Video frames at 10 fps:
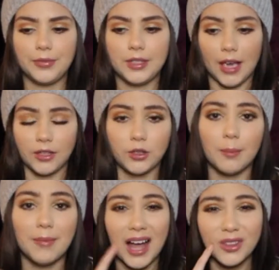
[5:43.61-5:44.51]
yeah, so
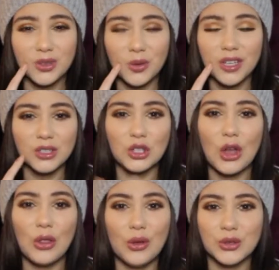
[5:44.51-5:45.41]
mouth sores,
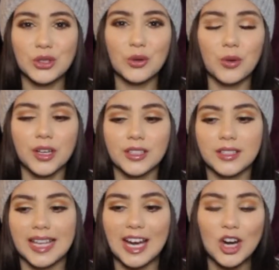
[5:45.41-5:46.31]
those are the
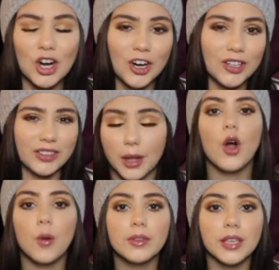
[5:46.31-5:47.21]
worst. They hurt.
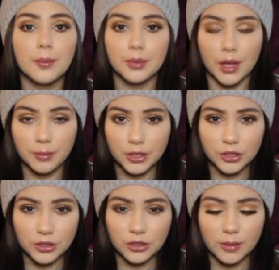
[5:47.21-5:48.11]
They're almost like blood
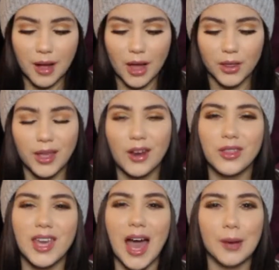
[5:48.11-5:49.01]
blisters in your mouth. They are
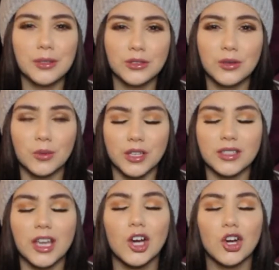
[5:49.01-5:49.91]
the absolute worst.
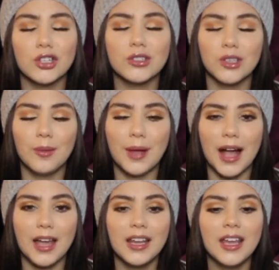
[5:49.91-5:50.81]
They hurt so
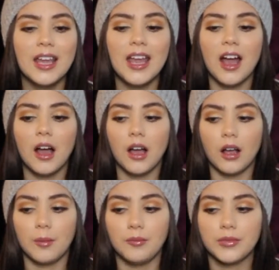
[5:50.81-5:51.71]
bad.
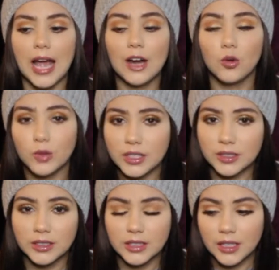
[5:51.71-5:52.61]
I
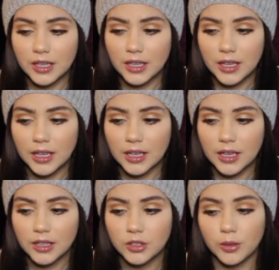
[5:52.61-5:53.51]
recently,
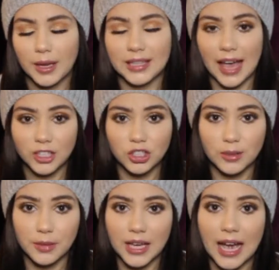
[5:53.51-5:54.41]
so my last
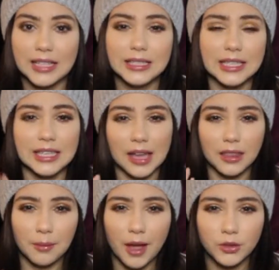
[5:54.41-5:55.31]
treatment, I didn't get
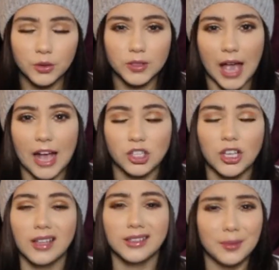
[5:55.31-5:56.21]
the mouth sores. I actually
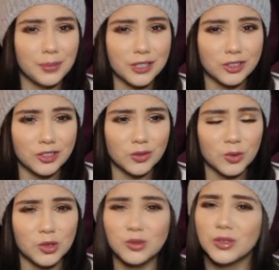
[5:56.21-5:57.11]
got lip blisters,
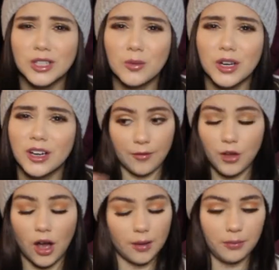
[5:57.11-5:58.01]
which is really weird. I've
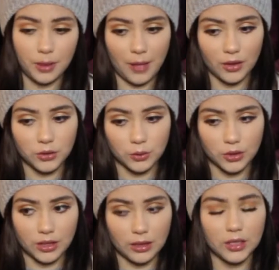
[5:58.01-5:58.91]
gotten the mouth
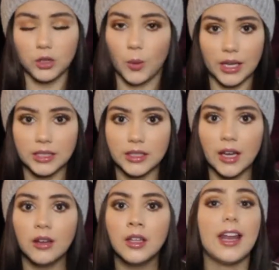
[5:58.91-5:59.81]
sores I think twice
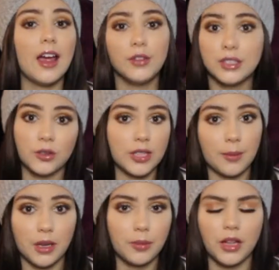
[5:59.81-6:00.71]
now, and every single
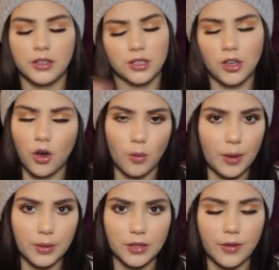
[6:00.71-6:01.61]
time I get platelets, they go
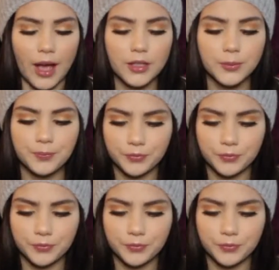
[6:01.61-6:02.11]
away pretty fast.